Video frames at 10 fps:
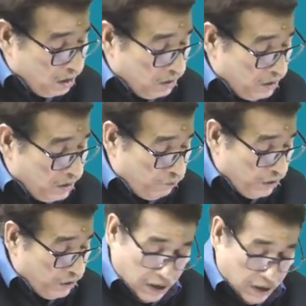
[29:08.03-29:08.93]
Then we
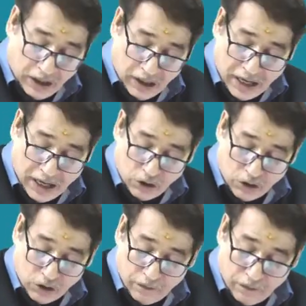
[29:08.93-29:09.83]
have
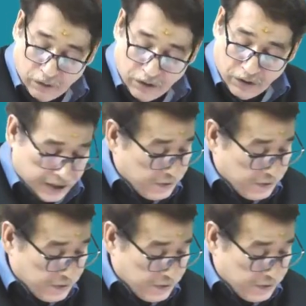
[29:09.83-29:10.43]
realization from debts.